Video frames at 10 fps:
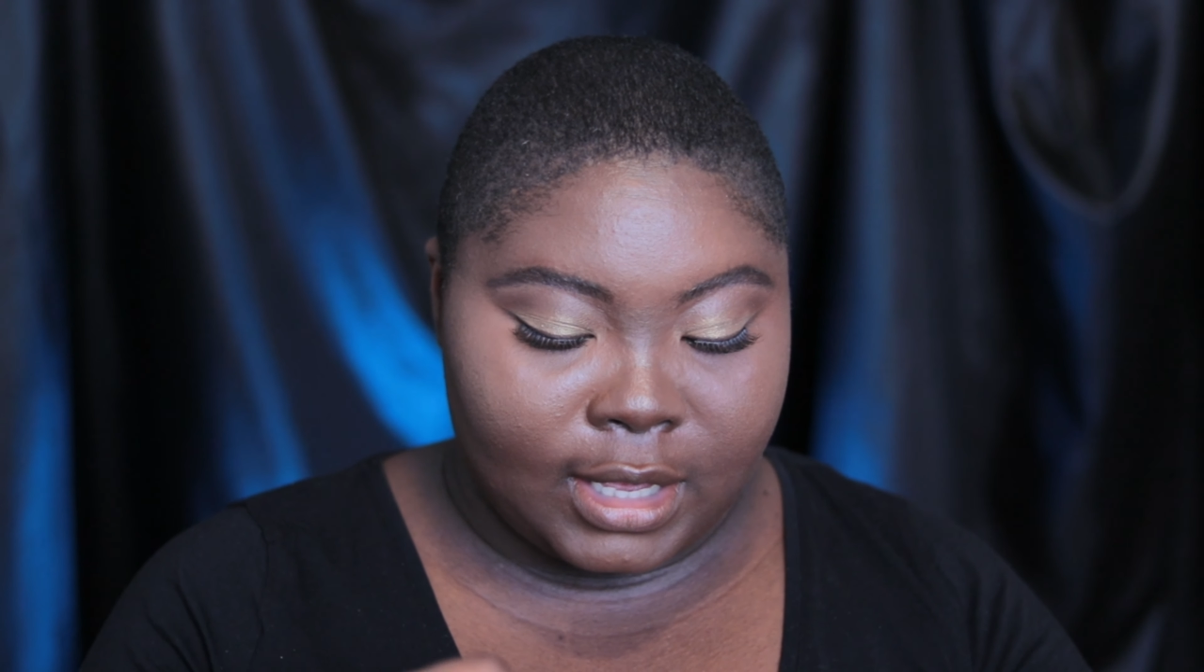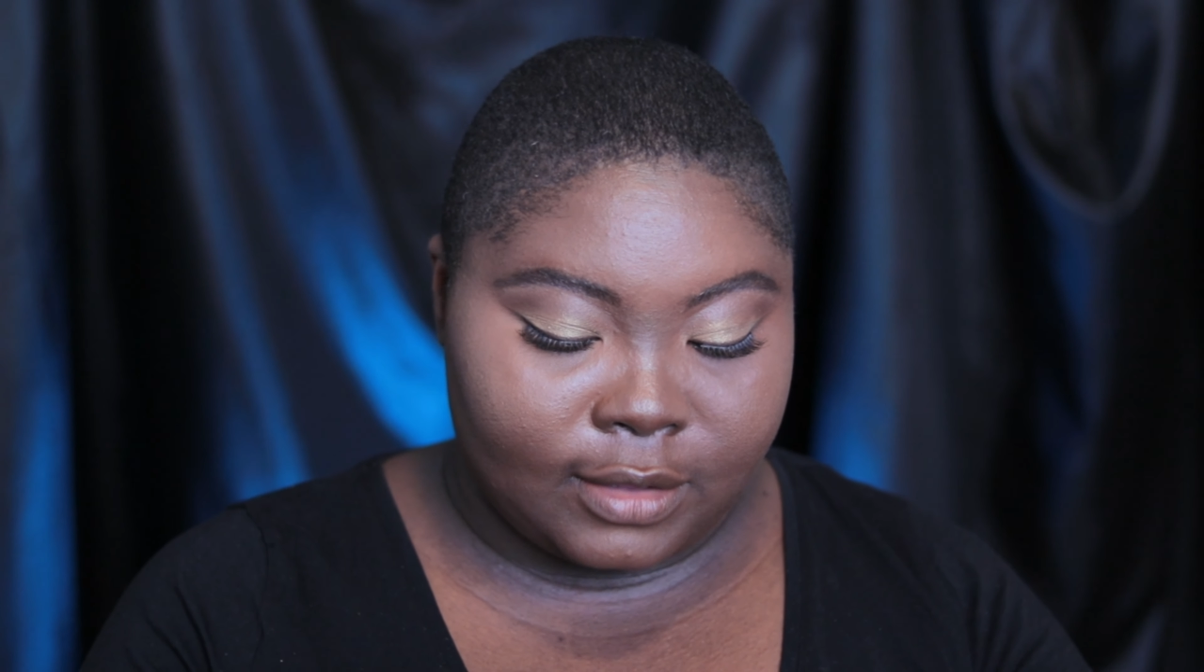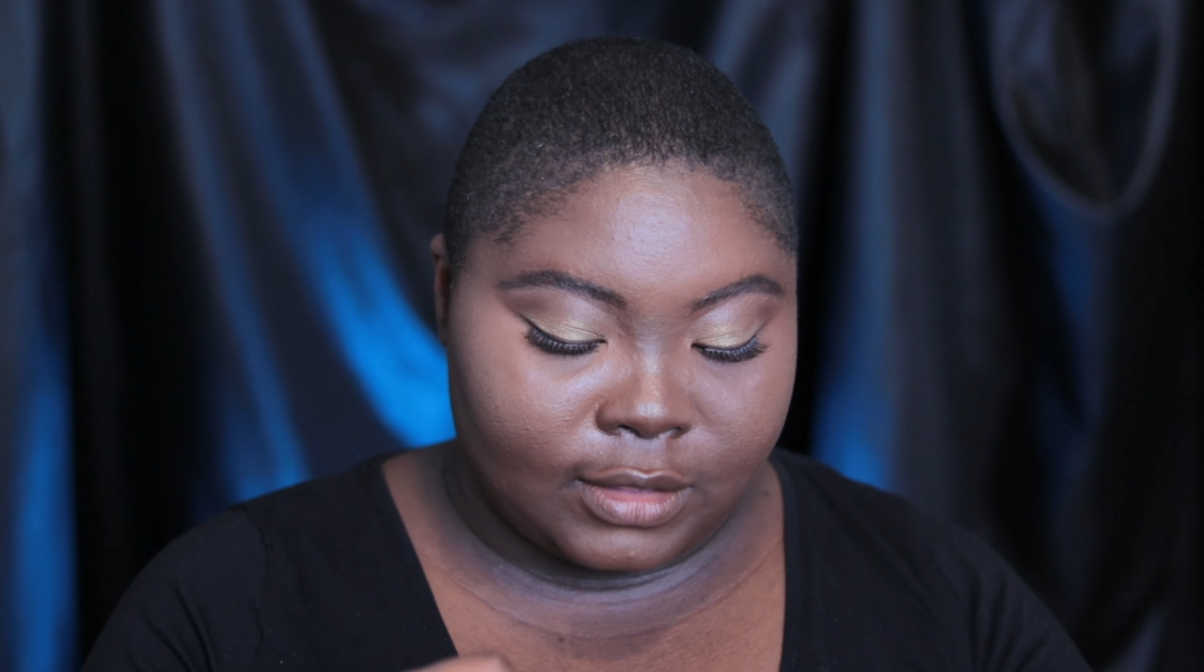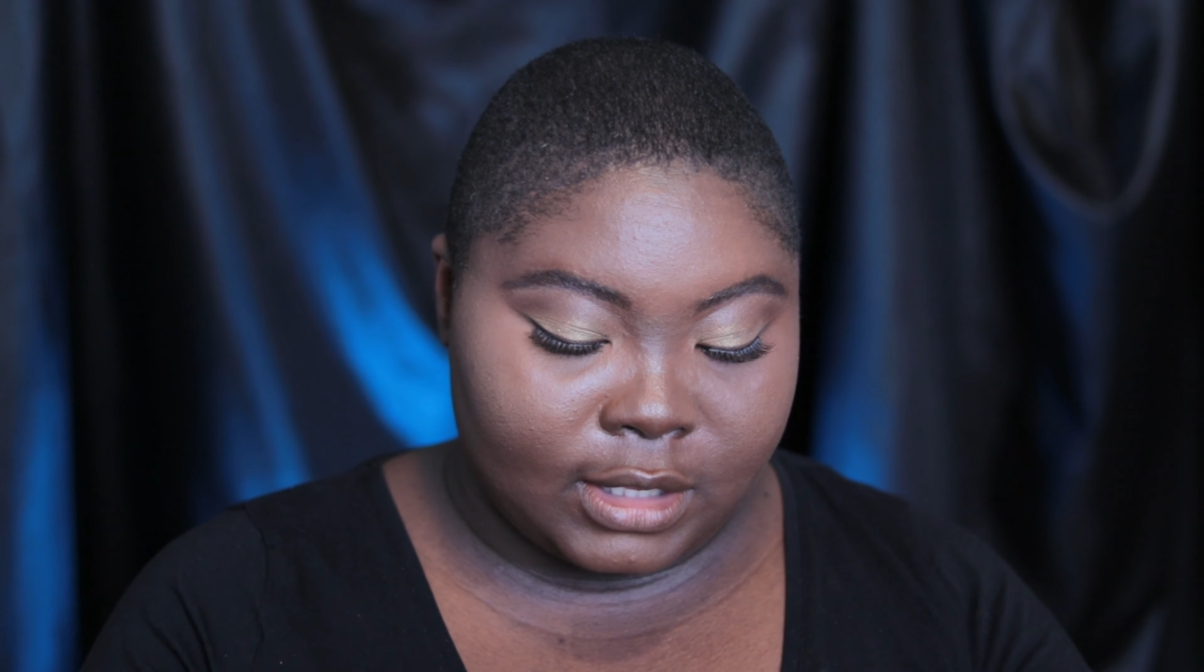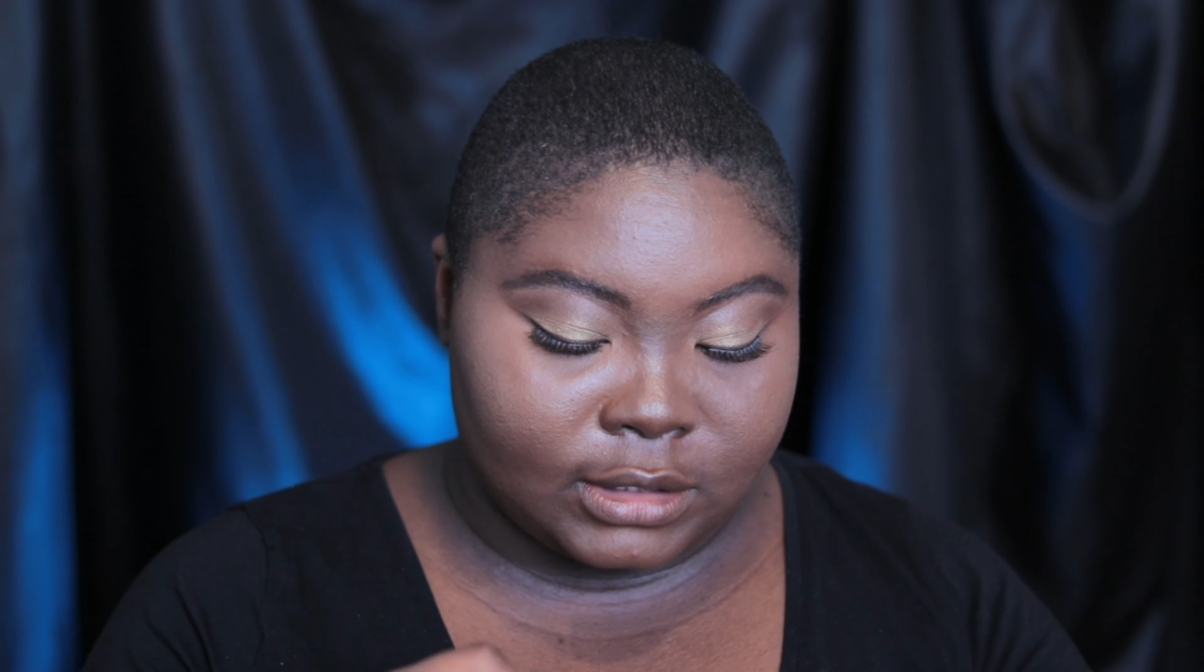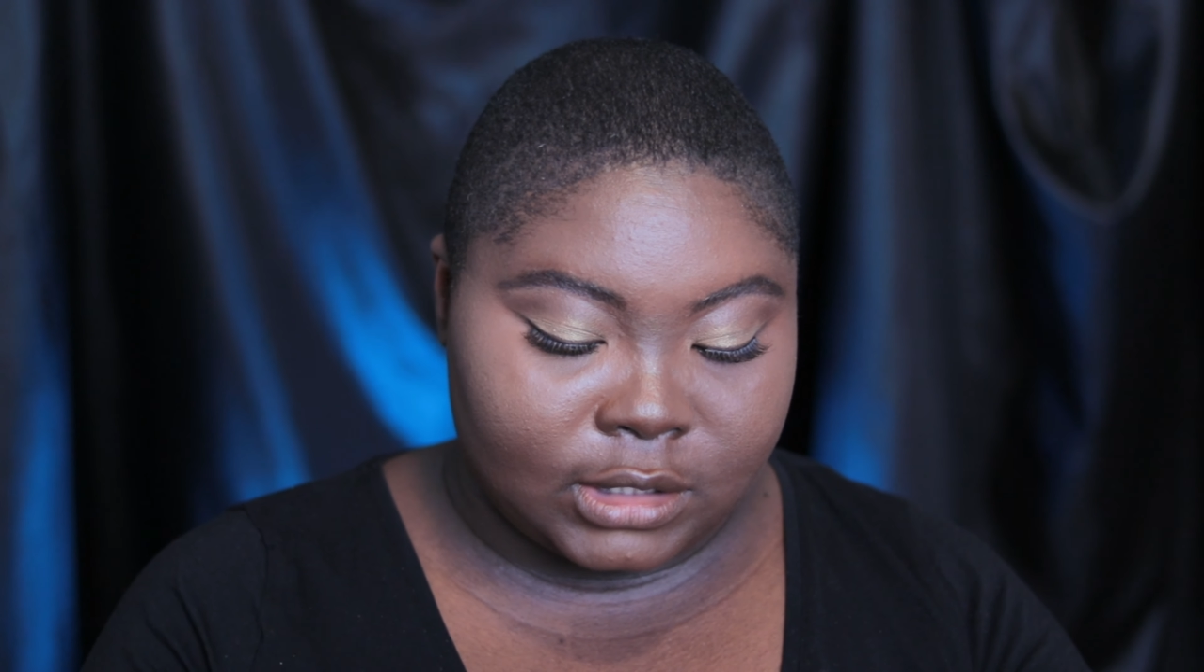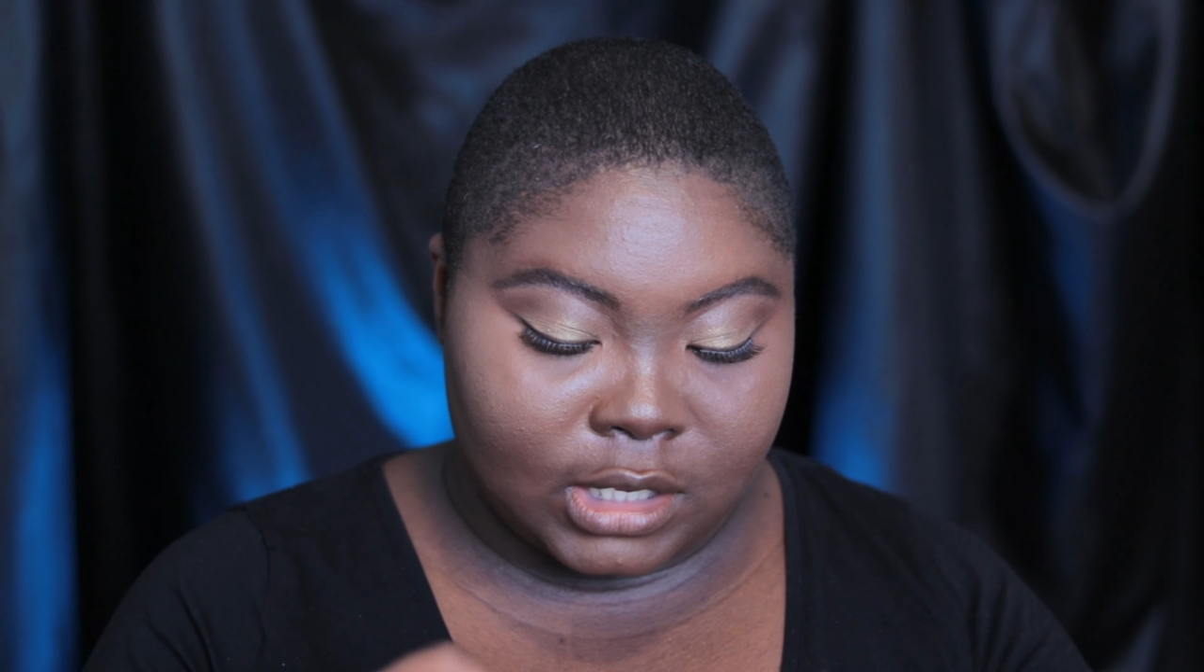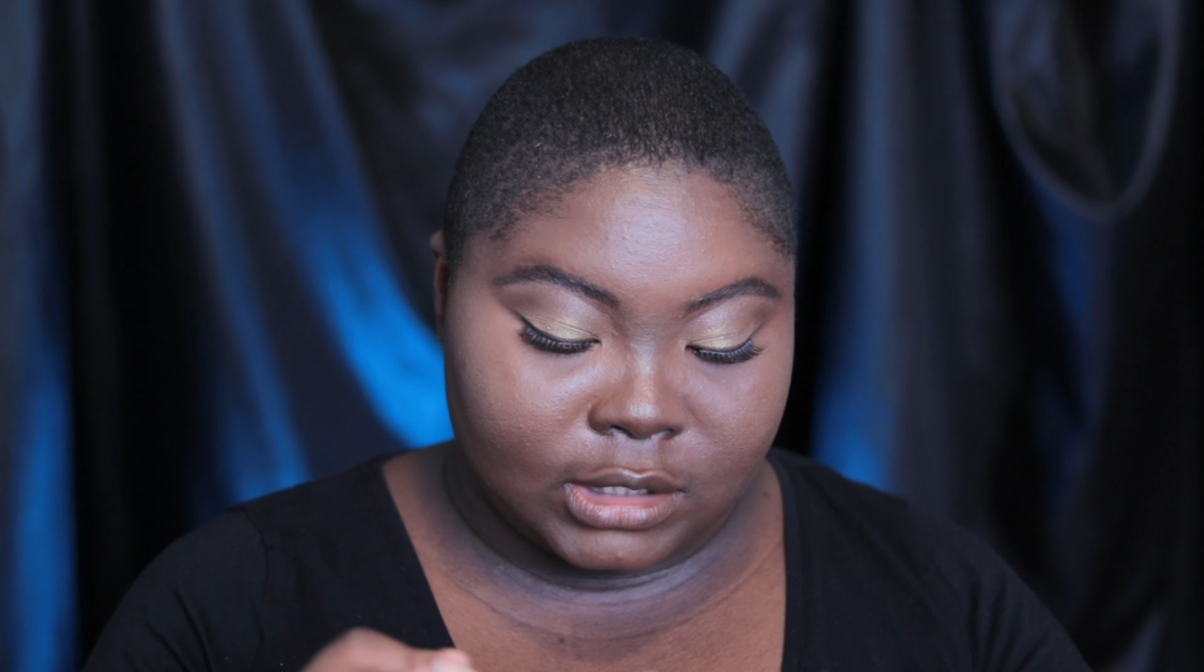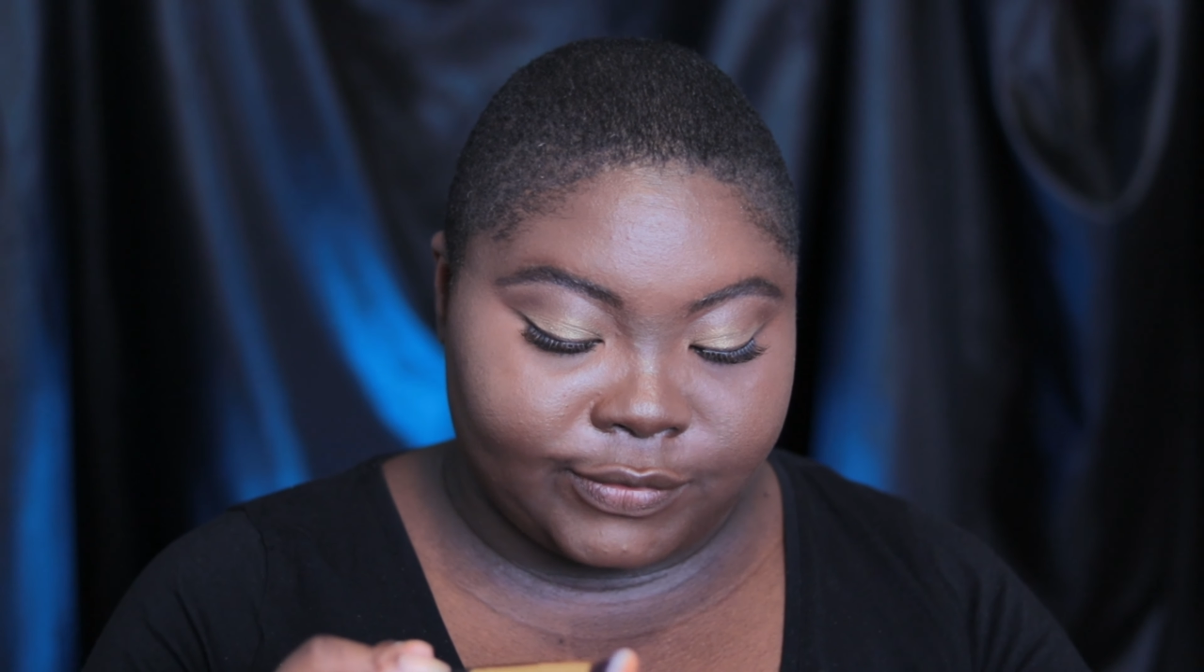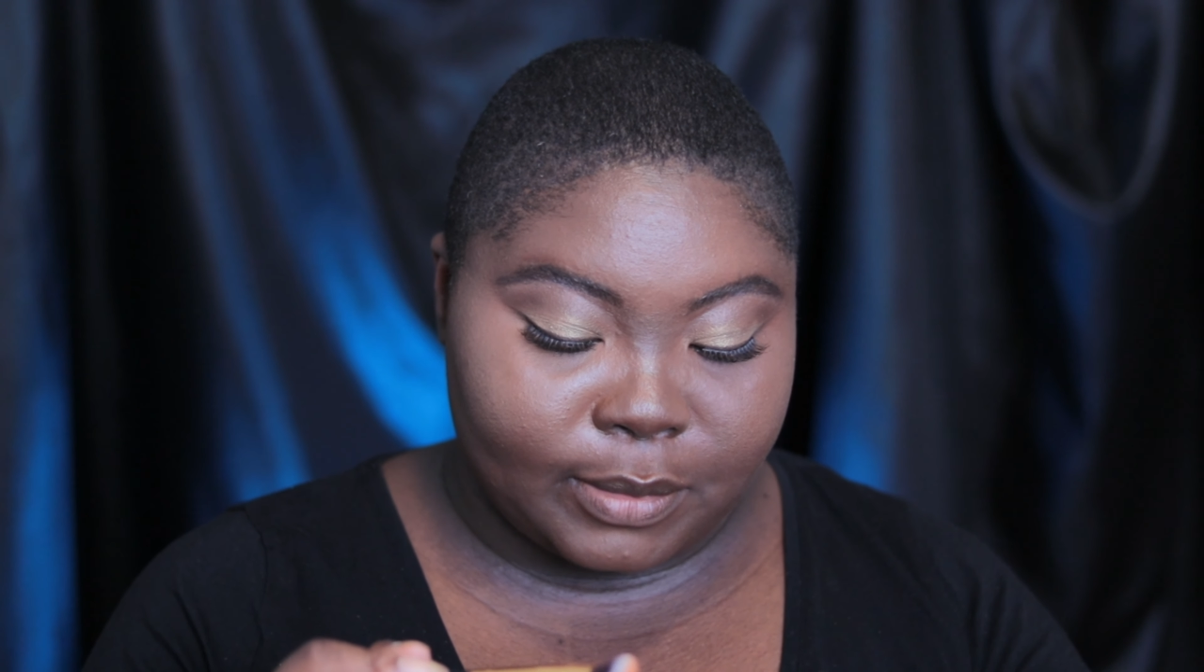And this is